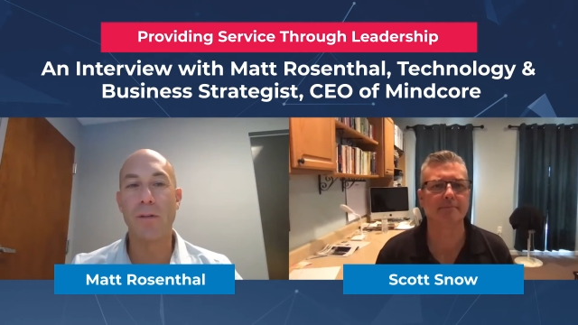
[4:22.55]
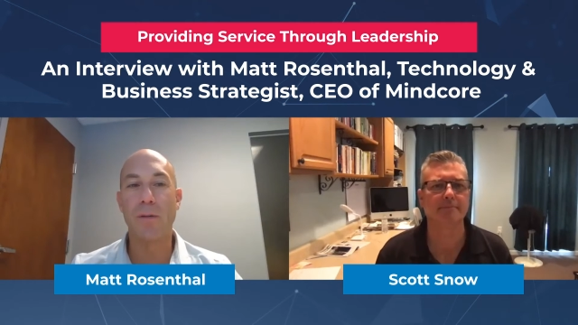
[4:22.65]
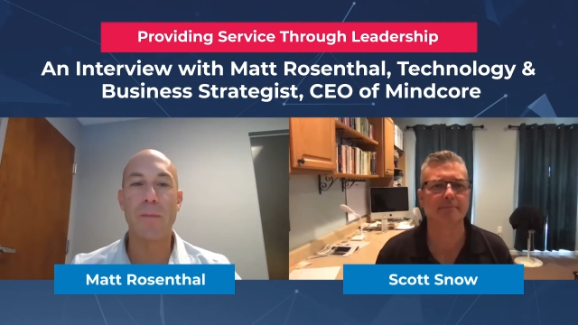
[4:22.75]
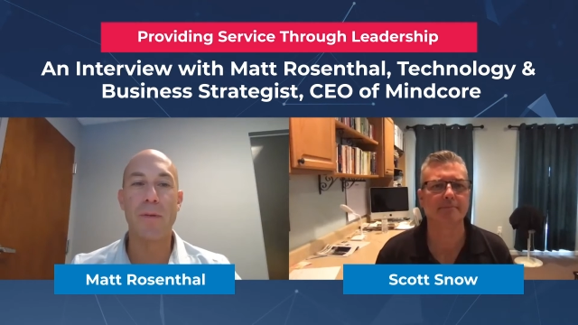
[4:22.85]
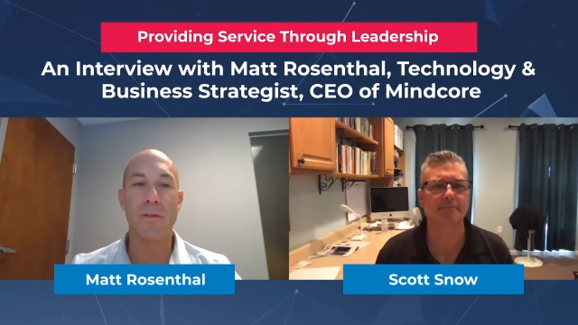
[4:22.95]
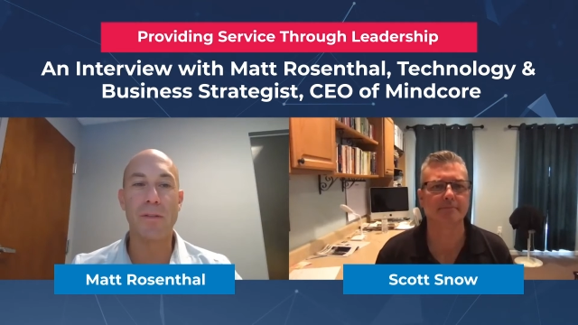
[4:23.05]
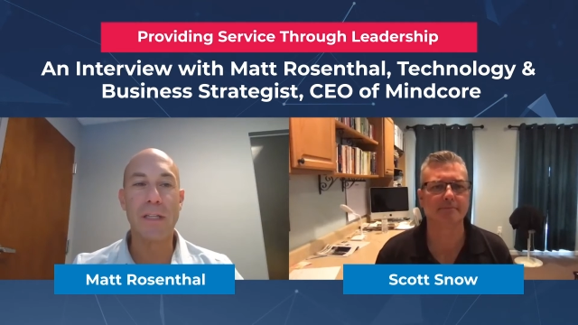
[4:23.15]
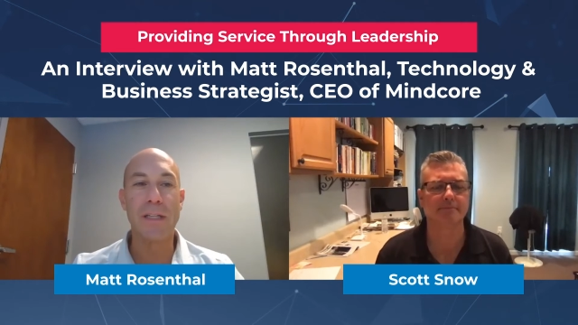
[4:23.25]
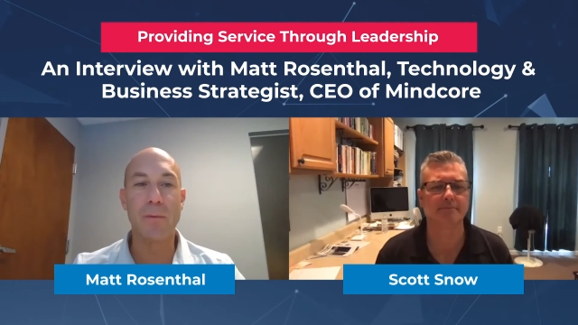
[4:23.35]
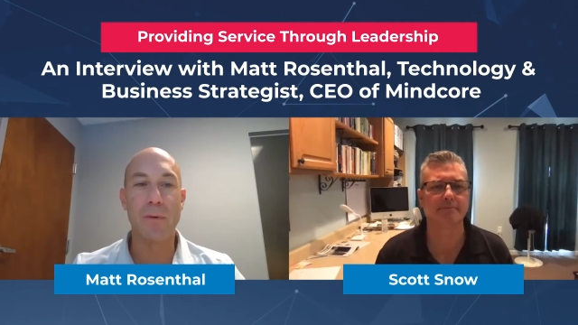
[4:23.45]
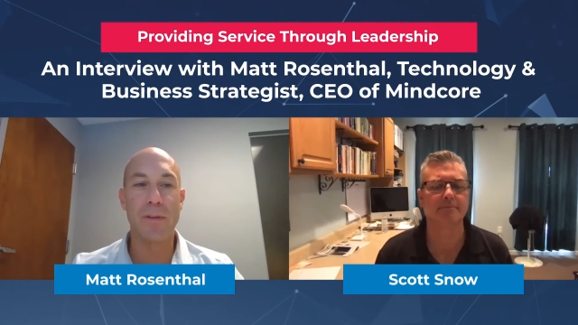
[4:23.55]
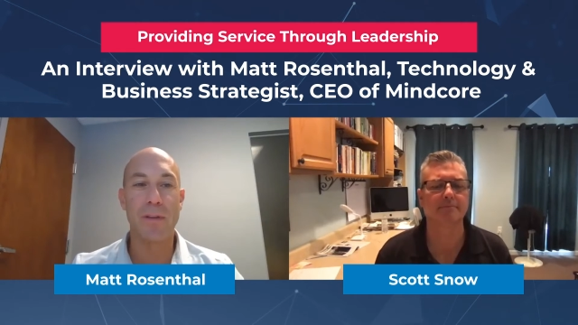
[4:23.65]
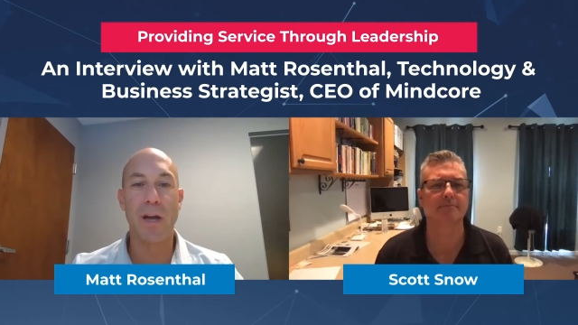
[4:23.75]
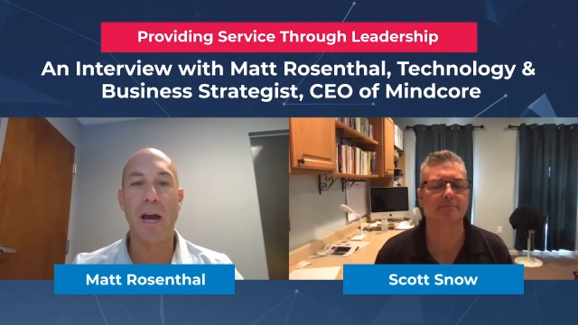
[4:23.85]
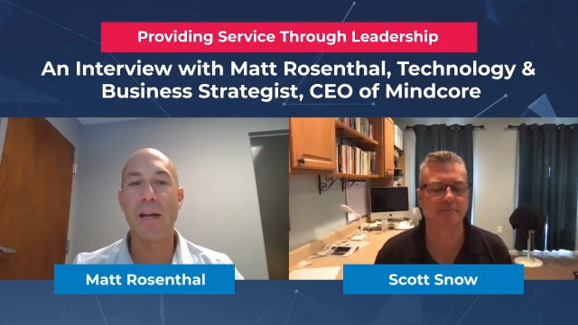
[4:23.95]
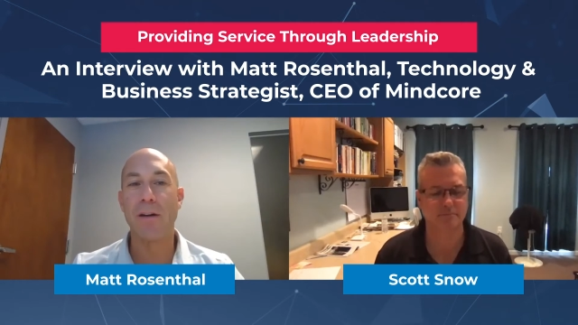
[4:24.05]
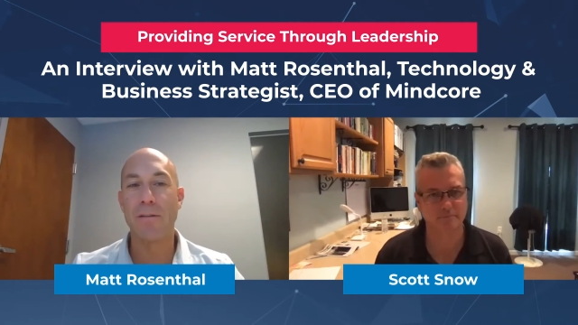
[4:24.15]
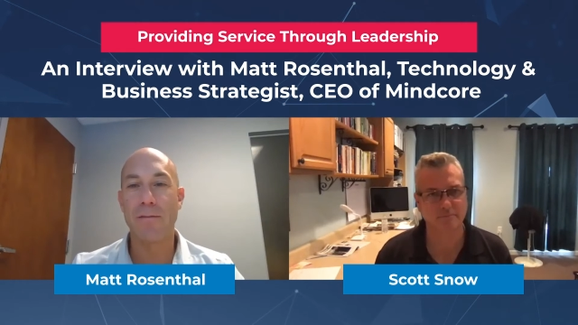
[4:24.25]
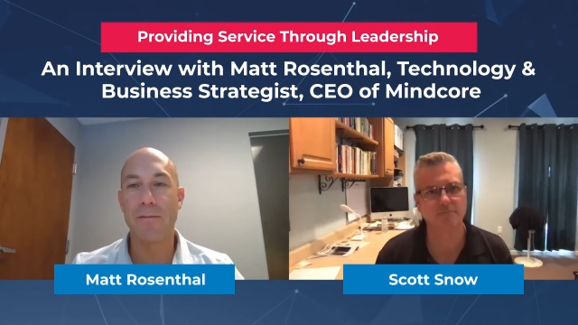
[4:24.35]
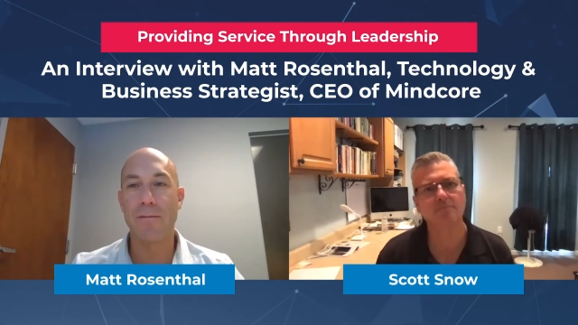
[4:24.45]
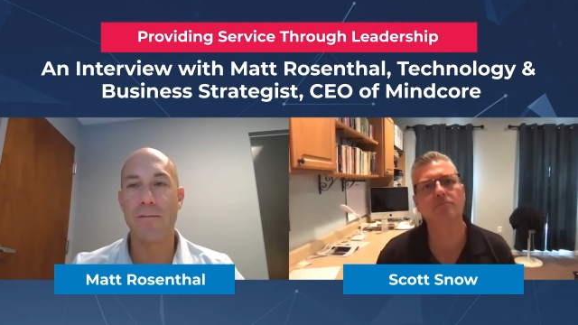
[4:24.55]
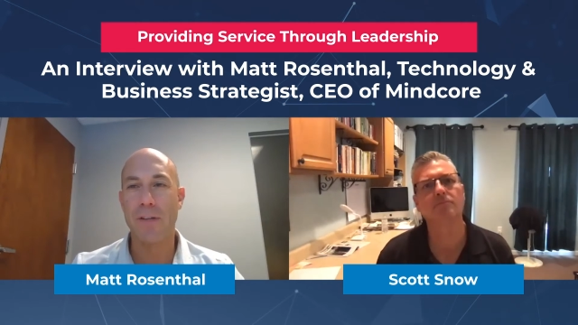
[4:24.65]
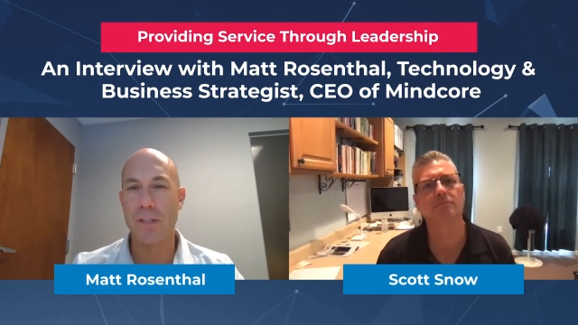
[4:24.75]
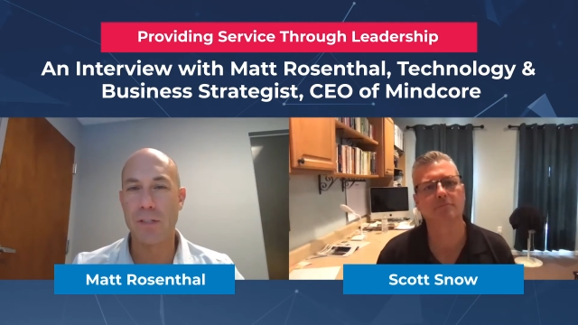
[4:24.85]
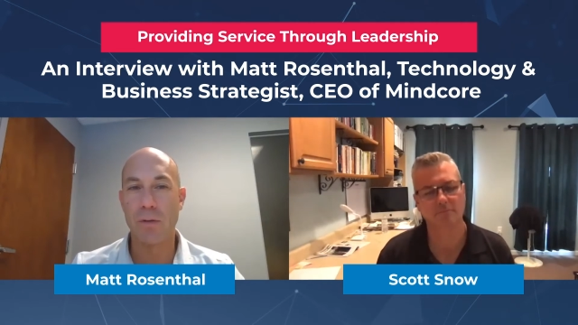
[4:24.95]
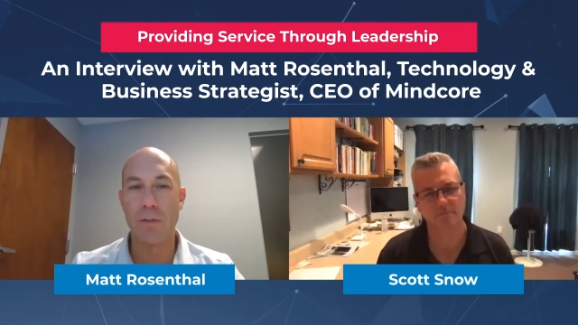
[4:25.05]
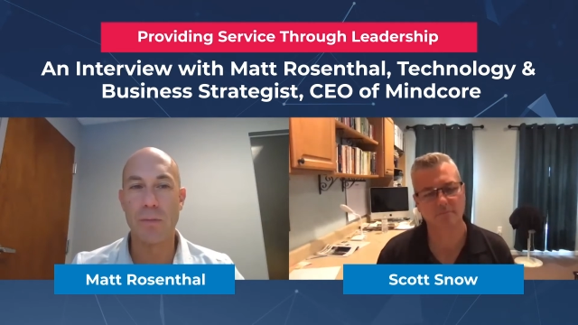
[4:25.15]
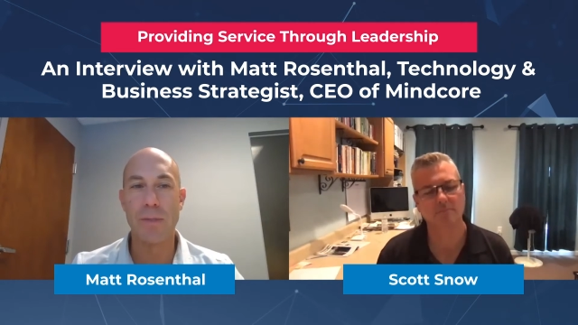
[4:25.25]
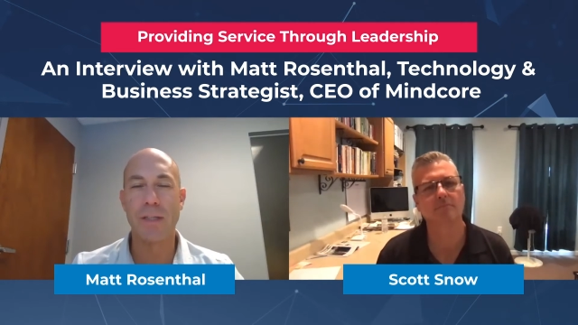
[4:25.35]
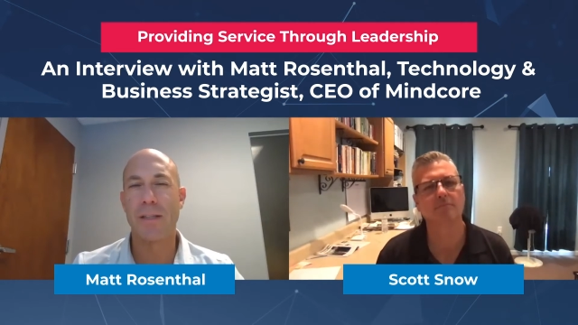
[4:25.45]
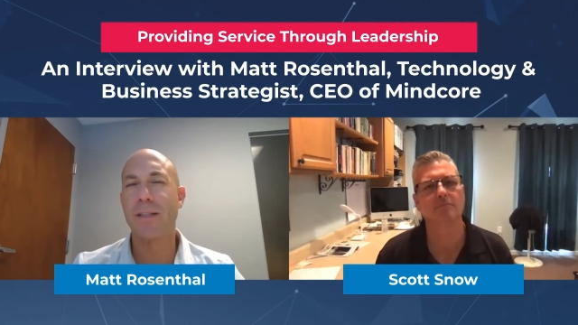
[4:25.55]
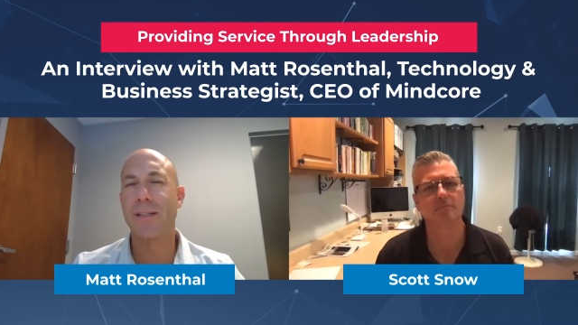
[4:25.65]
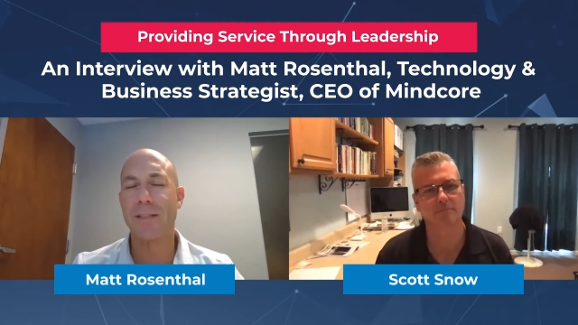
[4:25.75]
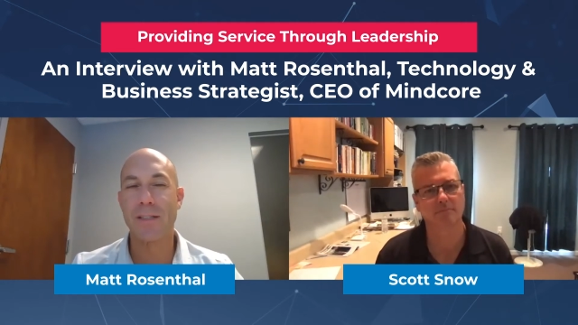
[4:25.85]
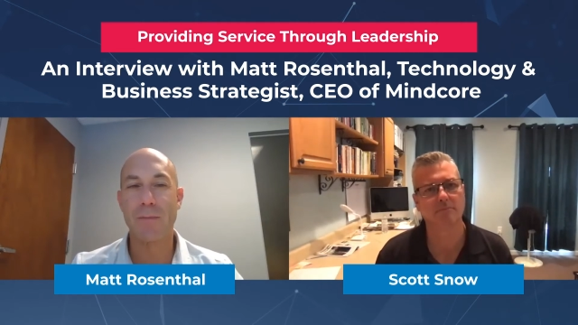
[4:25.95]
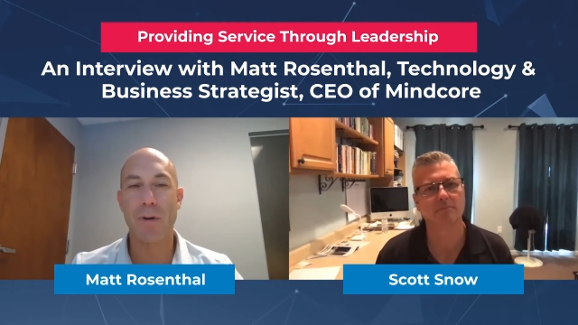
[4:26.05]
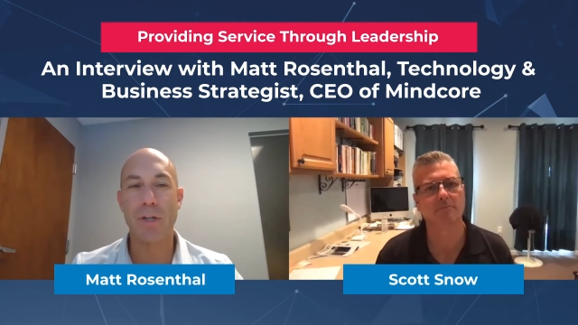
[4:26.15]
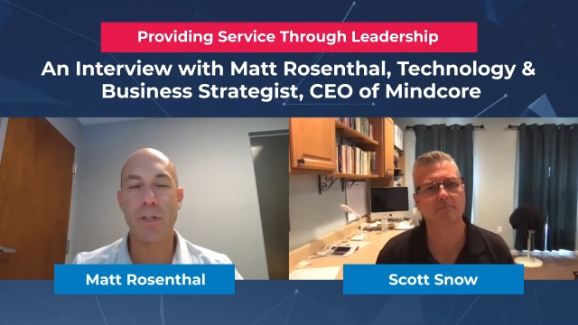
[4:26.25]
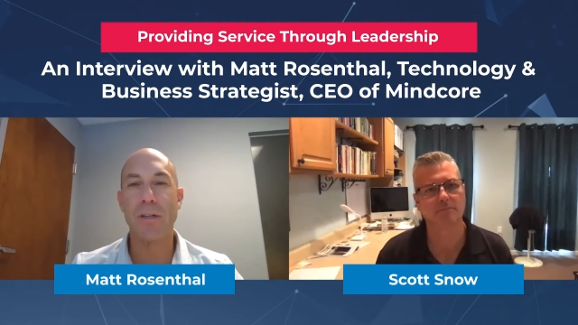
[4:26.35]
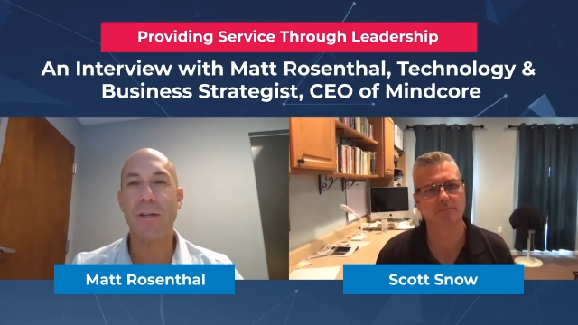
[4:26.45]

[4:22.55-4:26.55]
Speaker 1: or maybe they're leading with an iron fist, so to speak. I think that's the expression.